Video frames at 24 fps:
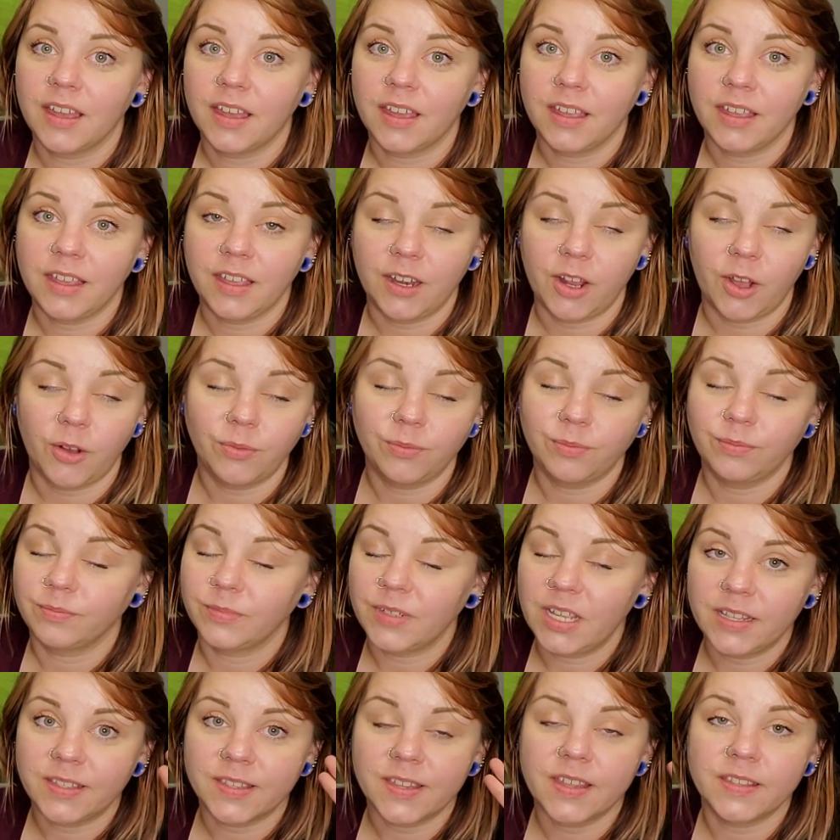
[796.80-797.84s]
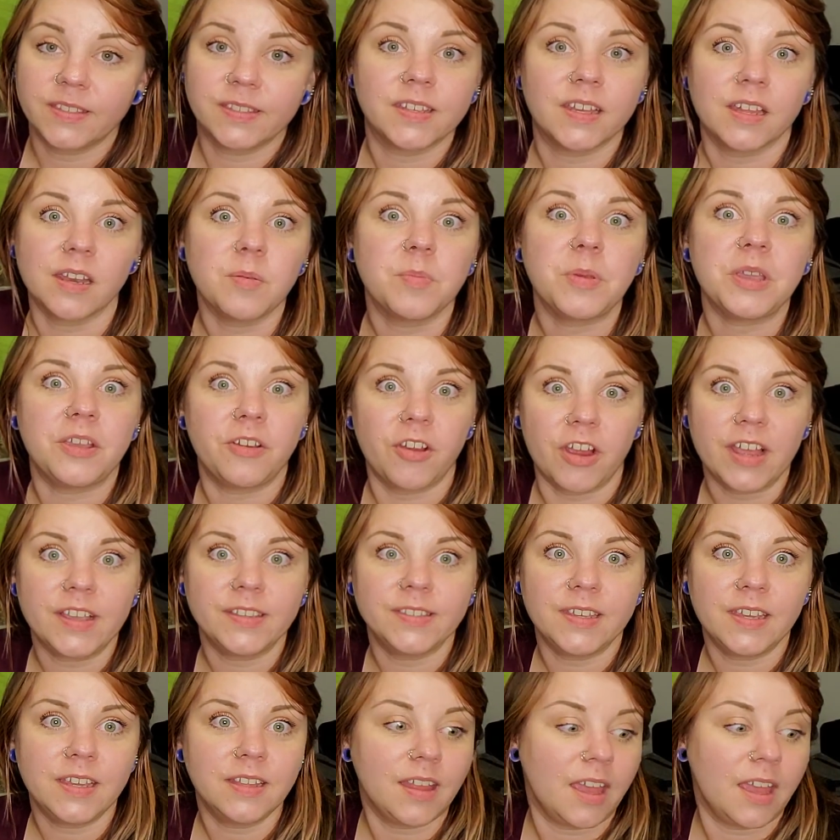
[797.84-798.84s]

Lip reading: you know, it's gonna be crazy.